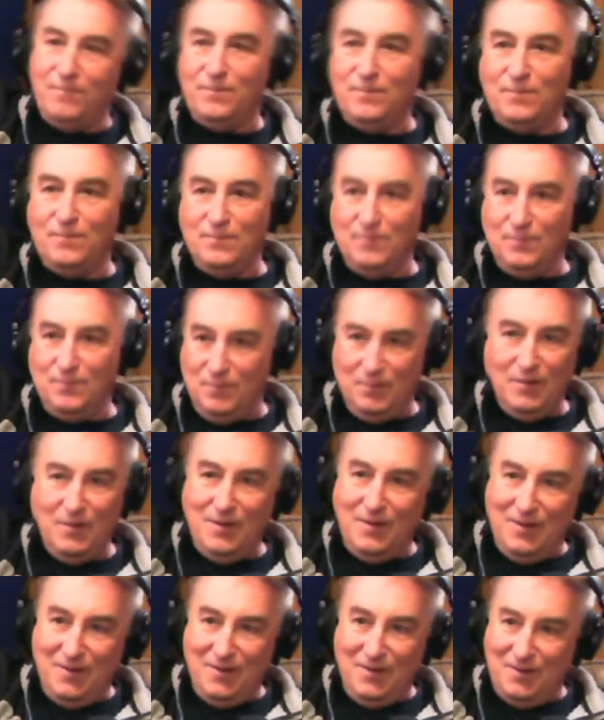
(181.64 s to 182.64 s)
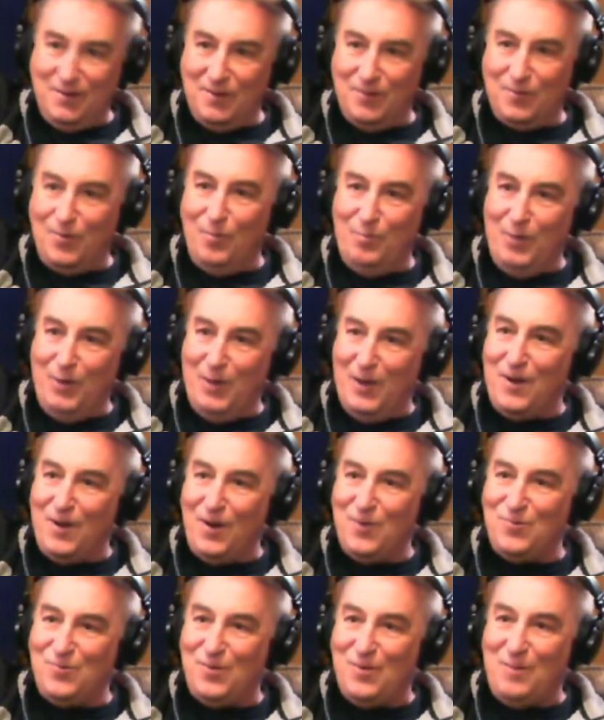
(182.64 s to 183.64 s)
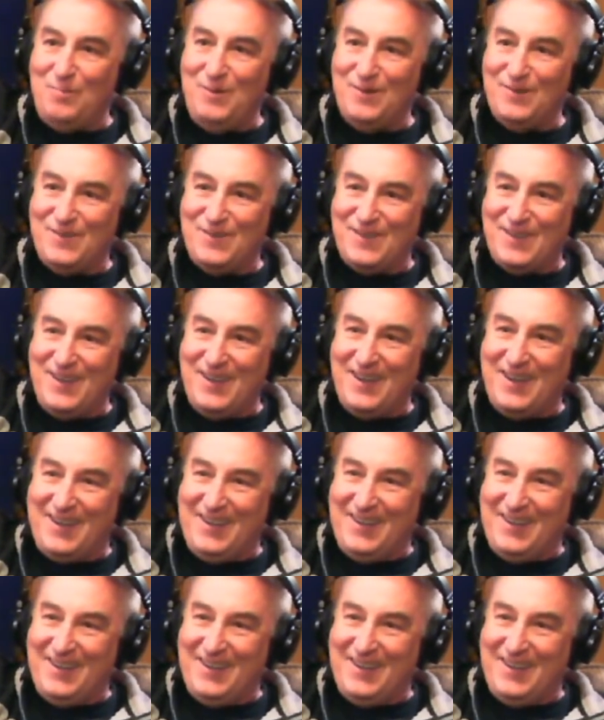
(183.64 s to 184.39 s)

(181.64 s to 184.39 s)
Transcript: and then go play country music.